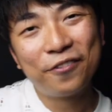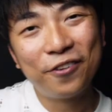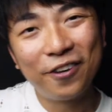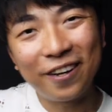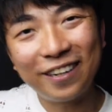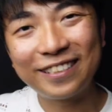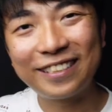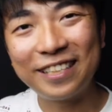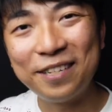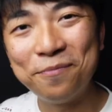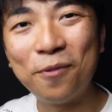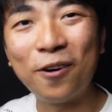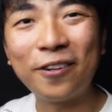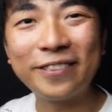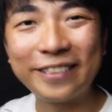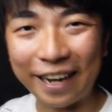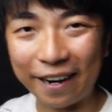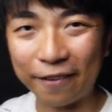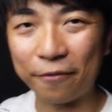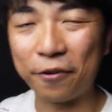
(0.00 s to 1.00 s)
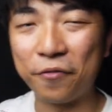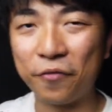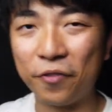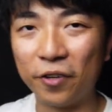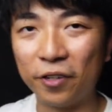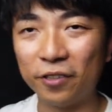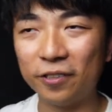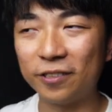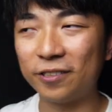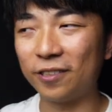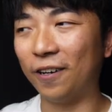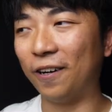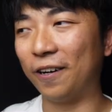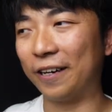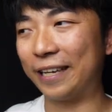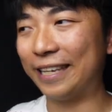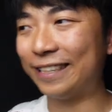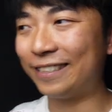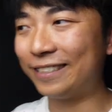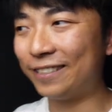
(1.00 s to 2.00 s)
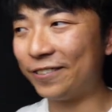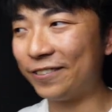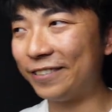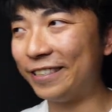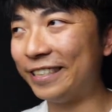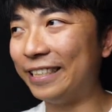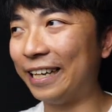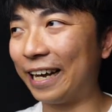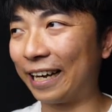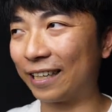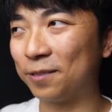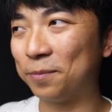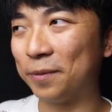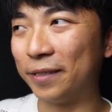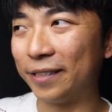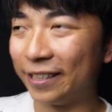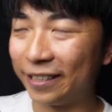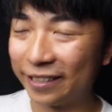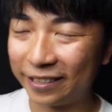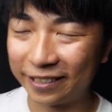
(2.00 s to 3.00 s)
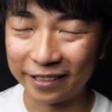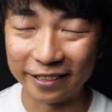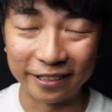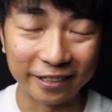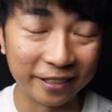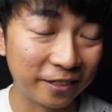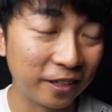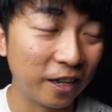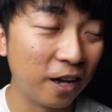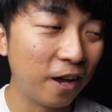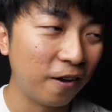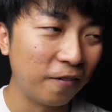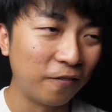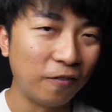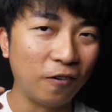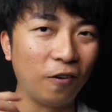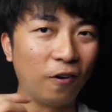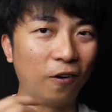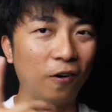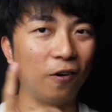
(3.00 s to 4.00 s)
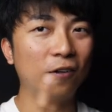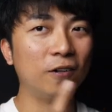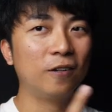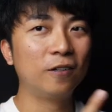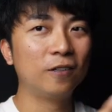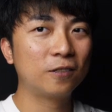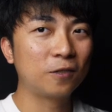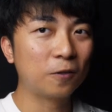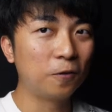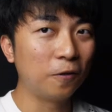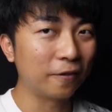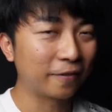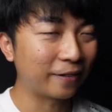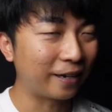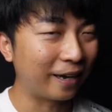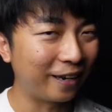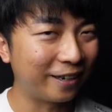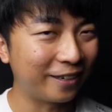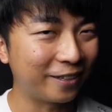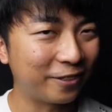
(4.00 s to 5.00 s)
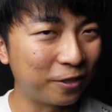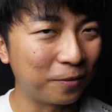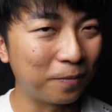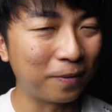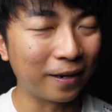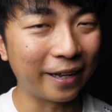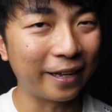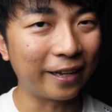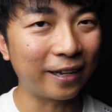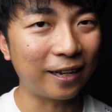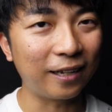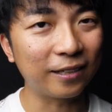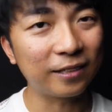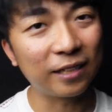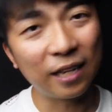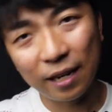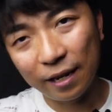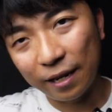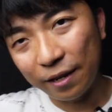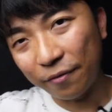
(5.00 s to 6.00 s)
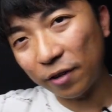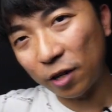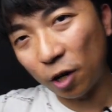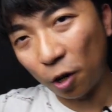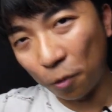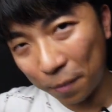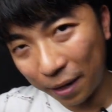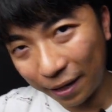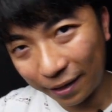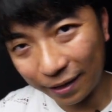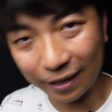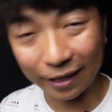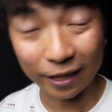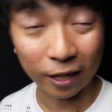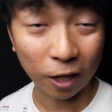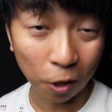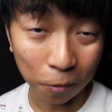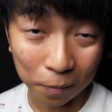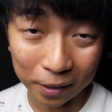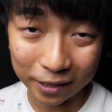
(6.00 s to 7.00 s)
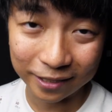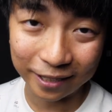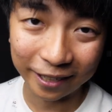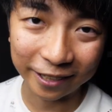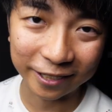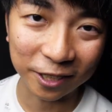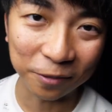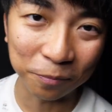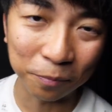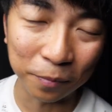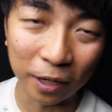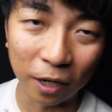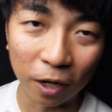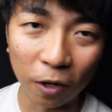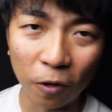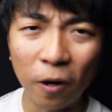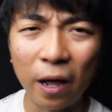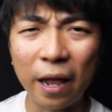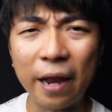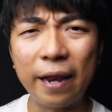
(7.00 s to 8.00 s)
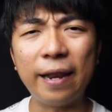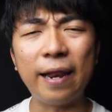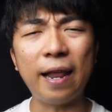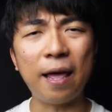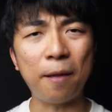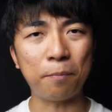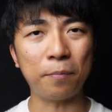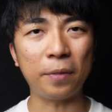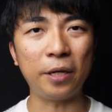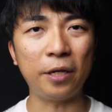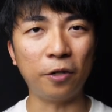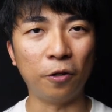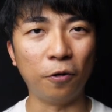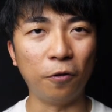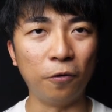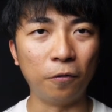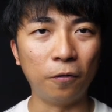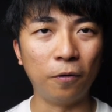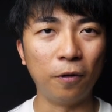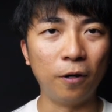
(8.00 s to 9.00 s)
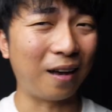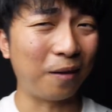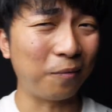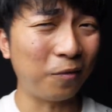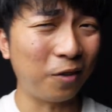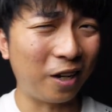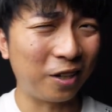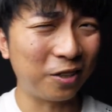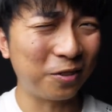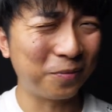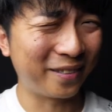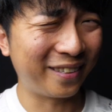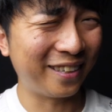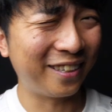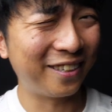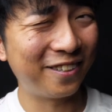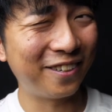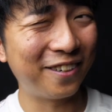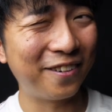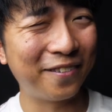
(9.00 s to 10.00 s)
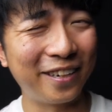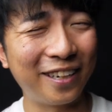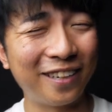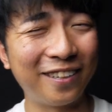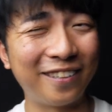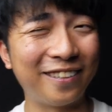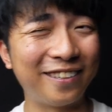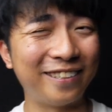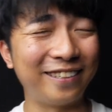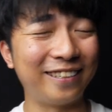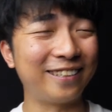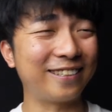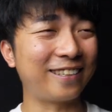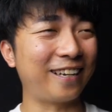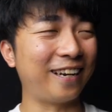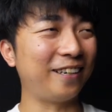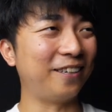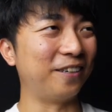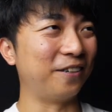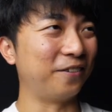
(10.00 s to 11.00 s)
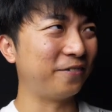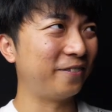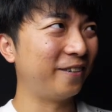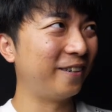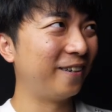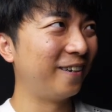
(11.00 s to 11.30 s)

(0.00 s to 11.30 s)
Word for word: If you want to see more deck reviews or history explanations for School of Cardistry playing cards, leave a comment in the comment section below and let me know. I'm not 100% sure whether or not this kind of